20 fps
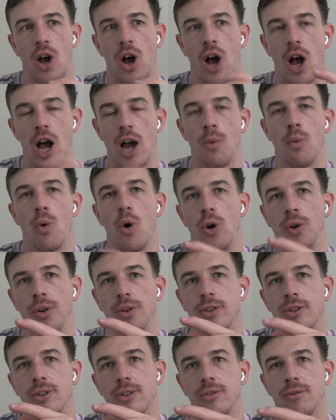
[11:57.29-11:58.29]
I
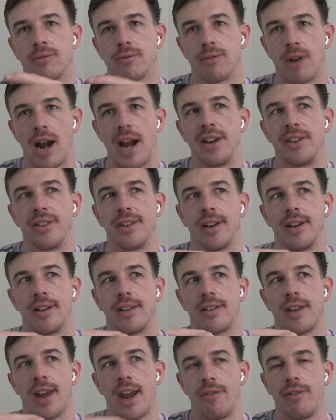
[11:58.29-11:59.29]
want Razor
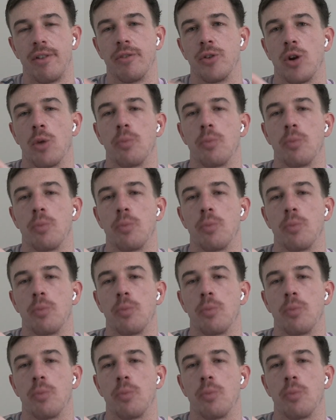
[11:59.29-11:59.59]
to have every